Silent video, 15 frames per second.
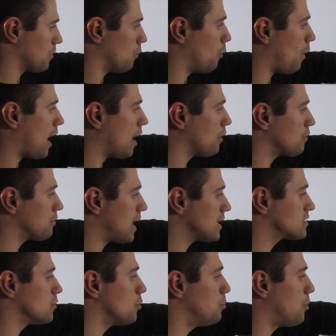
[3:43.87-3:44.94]
While that
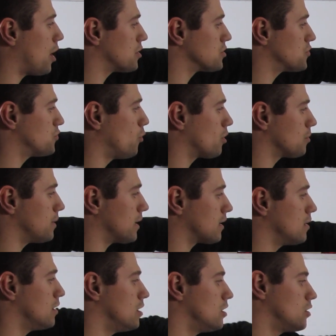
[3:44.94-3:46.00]
double bond is
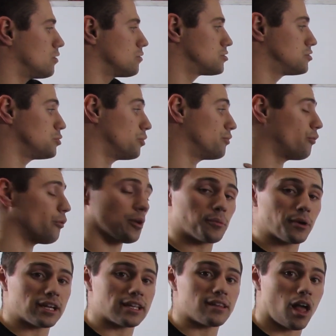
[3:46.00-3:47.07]
forming, to avoid
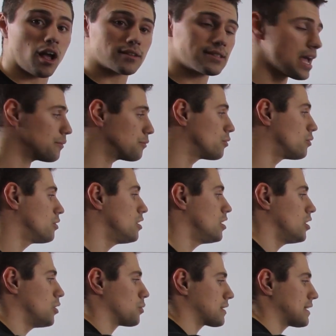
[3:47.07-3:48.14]
breaking the octet rule,
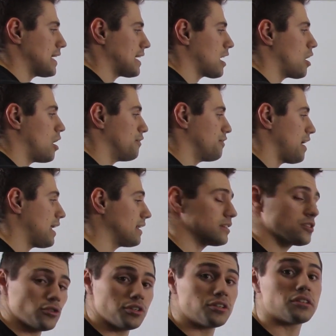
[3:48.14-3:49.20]
we're kicking off a
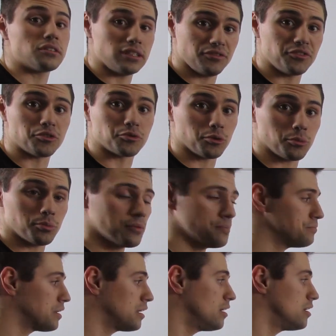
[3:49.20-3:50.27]
good leaving group.
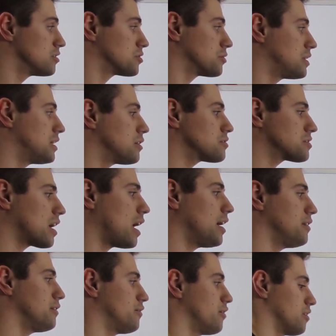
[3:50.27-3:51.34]
So here's
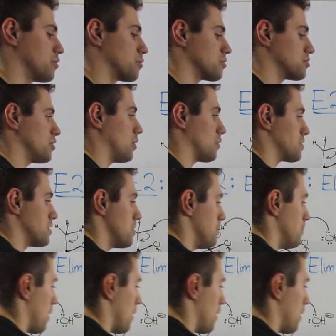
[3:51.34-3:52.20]
kind of the result.